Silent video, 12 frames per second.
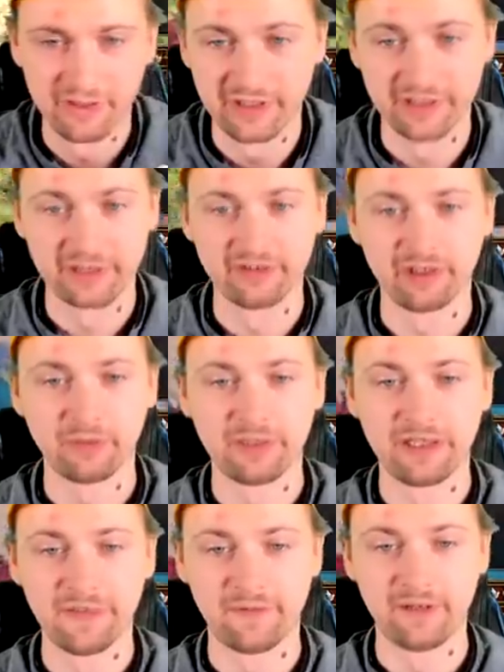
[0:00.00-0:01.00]
This is gonna be
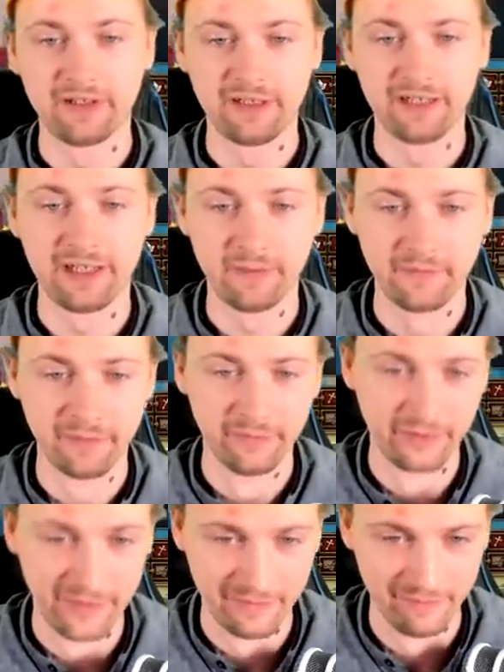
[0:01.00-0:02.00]
definitely helpful
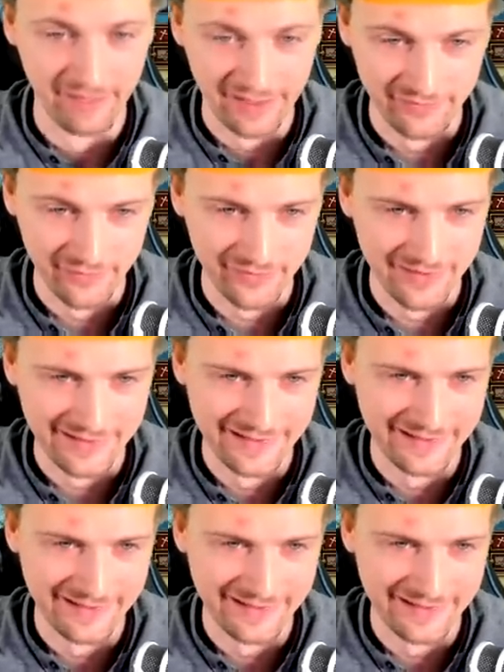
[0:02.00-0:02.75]
to come back from this